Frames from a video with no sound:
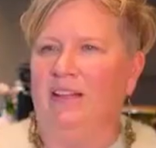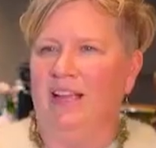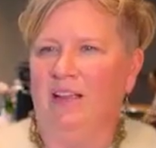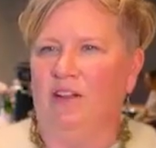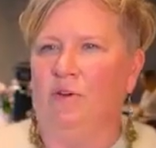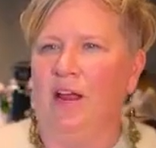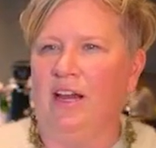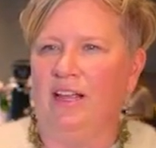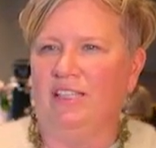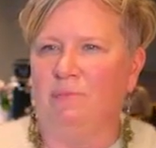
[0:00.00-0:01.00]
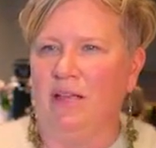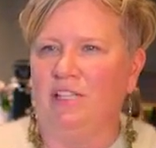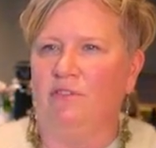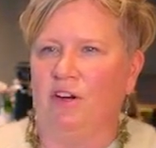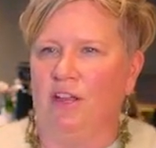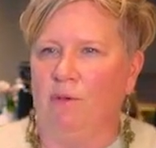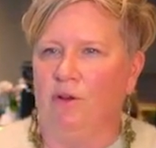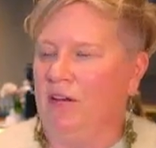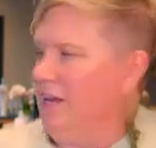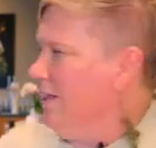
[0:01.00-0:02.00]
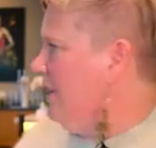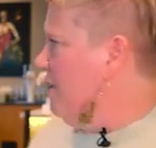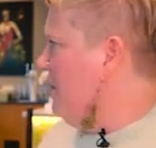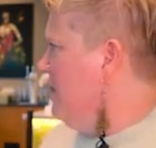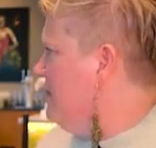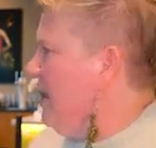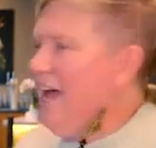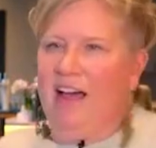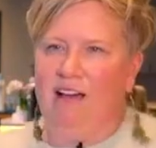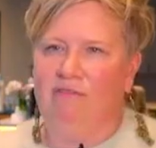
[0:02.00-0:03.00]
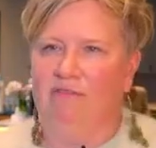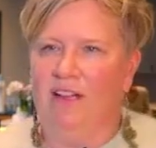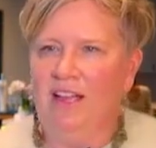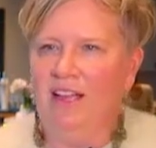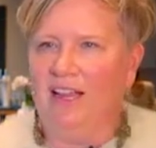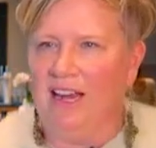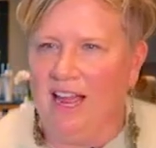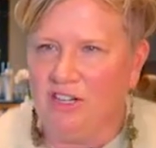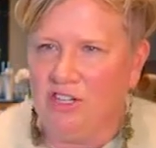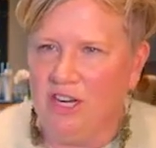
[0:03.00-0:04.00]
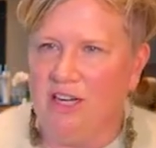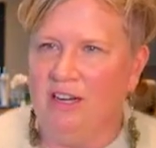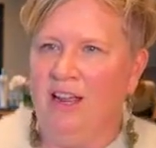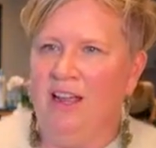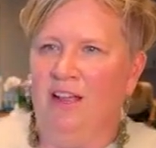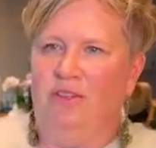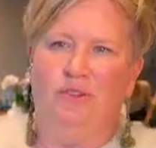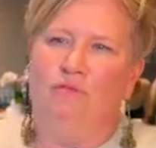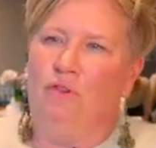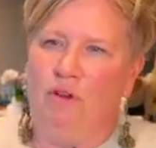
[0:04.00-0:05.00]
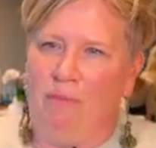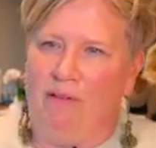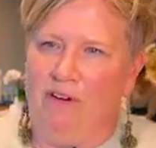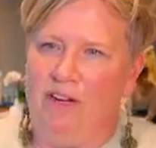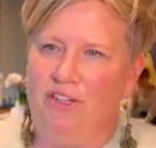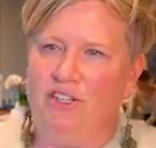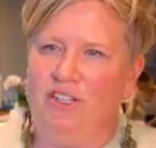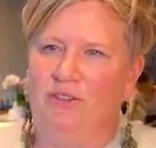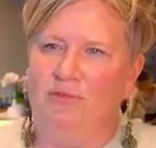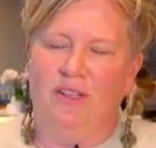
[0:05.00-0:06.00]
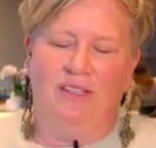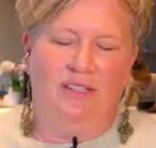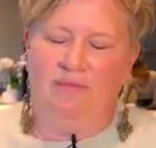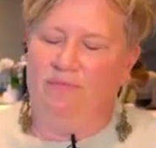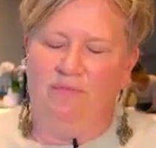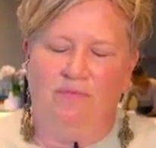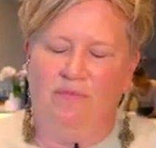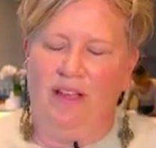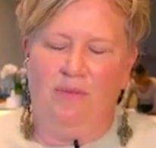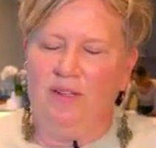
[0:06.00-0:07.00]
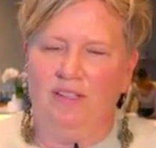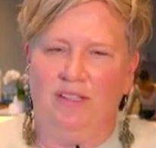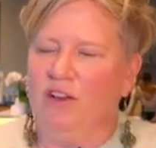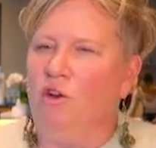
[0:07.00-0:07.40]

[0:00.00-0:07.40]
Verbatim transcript: like creating a space for community that you get to have connection through food and beverage was, it was a